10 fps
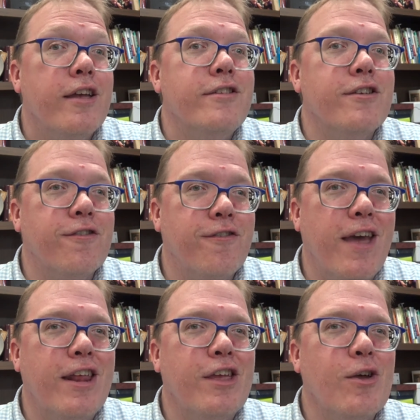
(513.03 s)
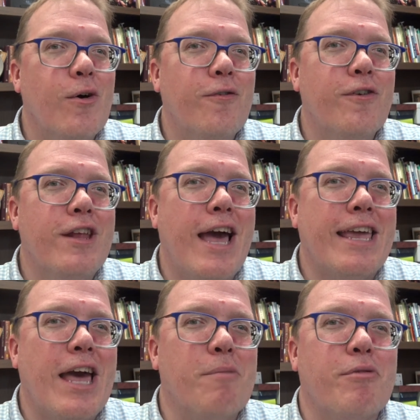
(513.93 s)
does Fade In go in for the
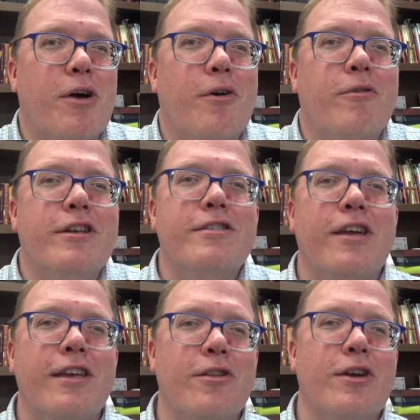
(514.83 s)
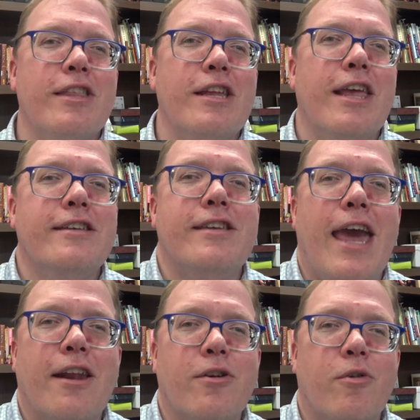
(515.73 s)
knockout blow? Well, let's take a look at the next
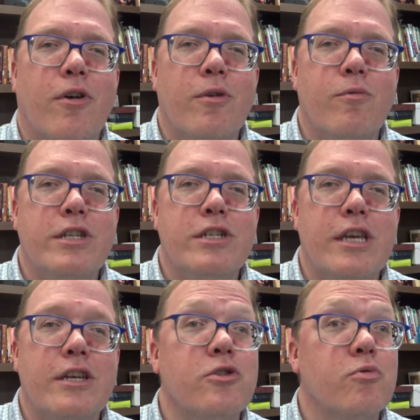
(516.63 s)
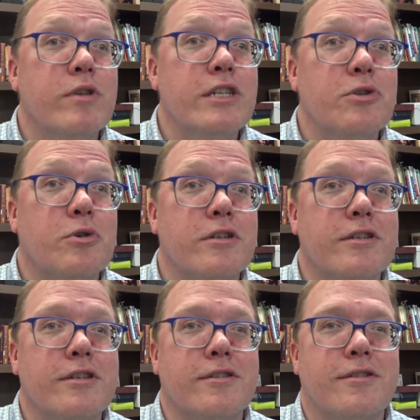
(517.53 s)
category, which is
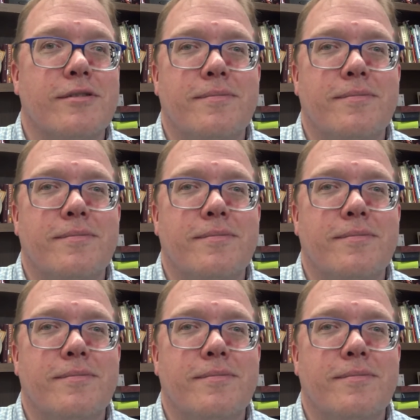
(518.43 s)
resources.